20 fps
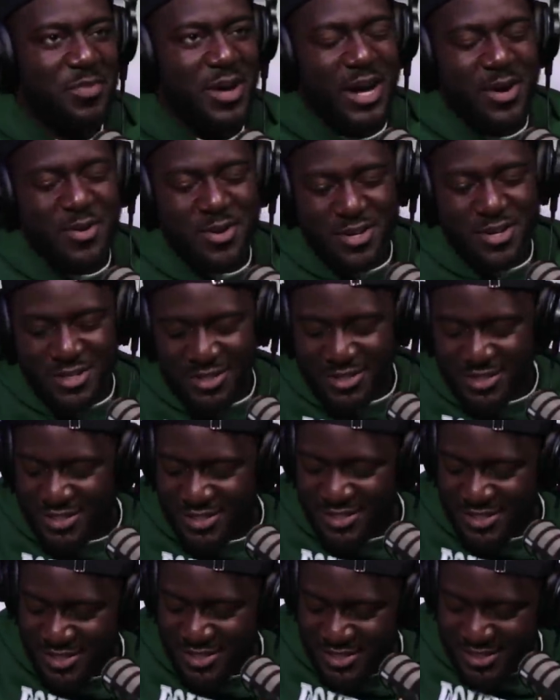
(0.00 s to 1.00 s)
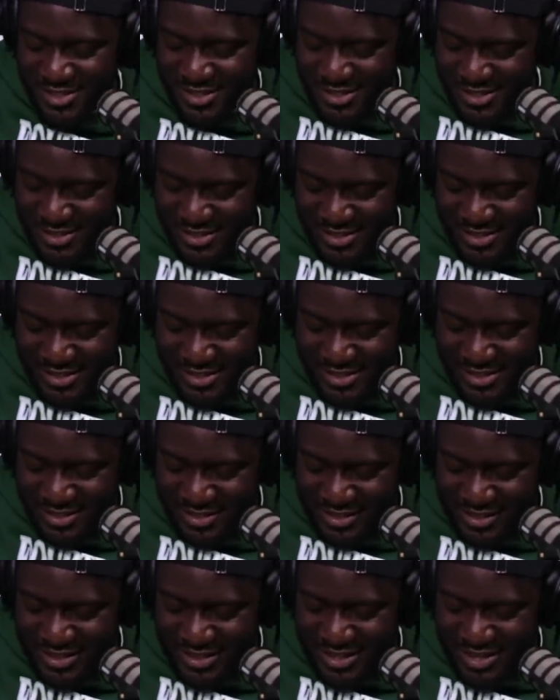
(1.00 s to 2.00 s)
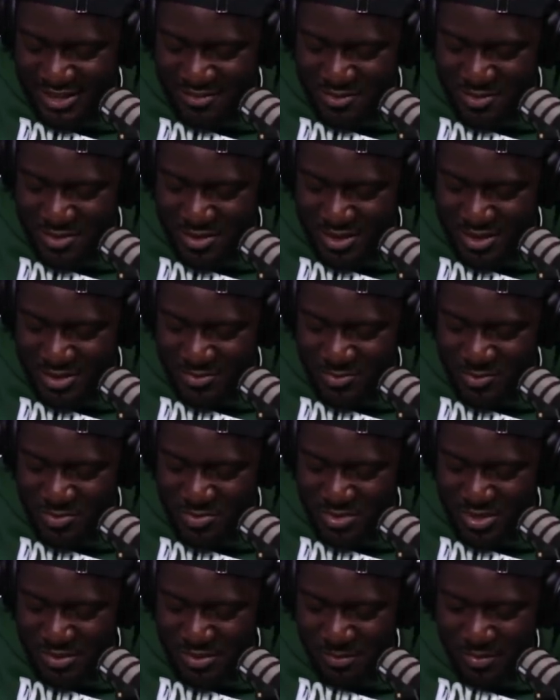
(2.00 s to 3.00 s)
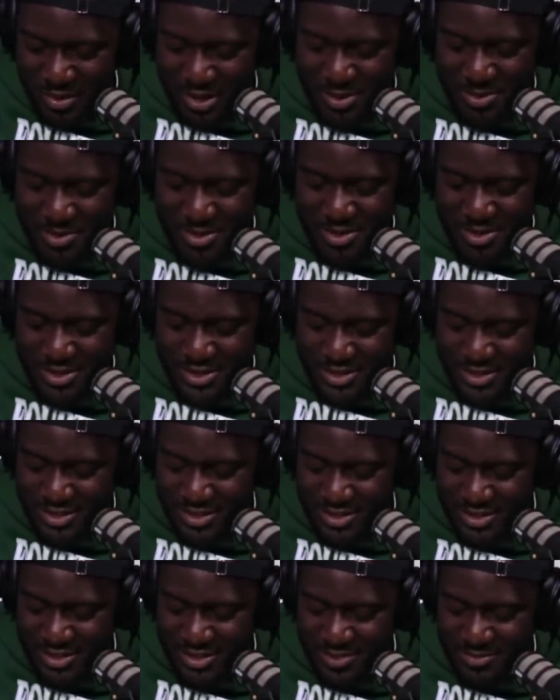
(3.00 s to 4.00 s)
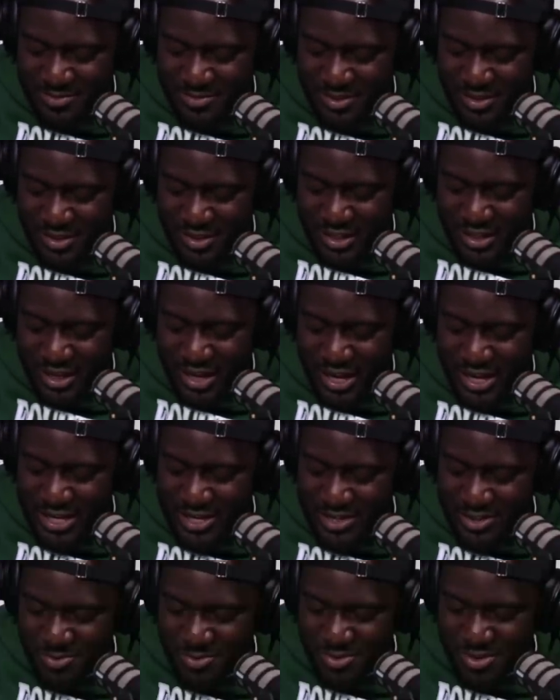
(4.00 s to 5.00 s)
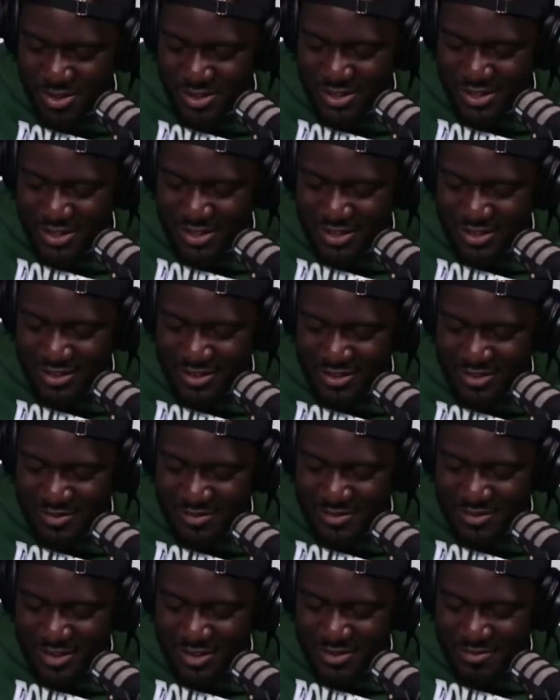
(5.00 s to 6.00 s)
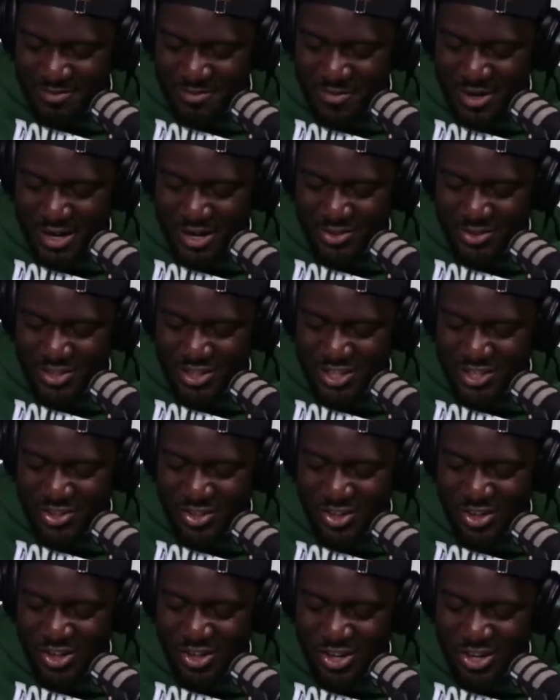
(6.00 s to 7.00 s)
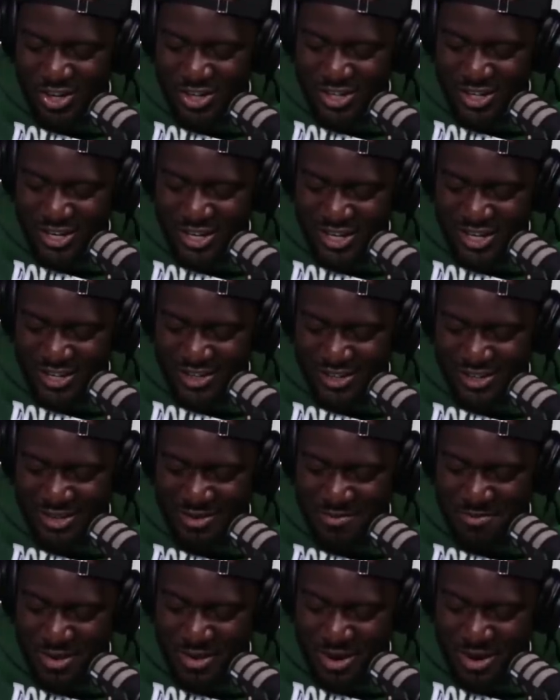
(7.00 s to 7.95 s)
Power. There's another woman in Power, the Kanan one. Miles is on her, the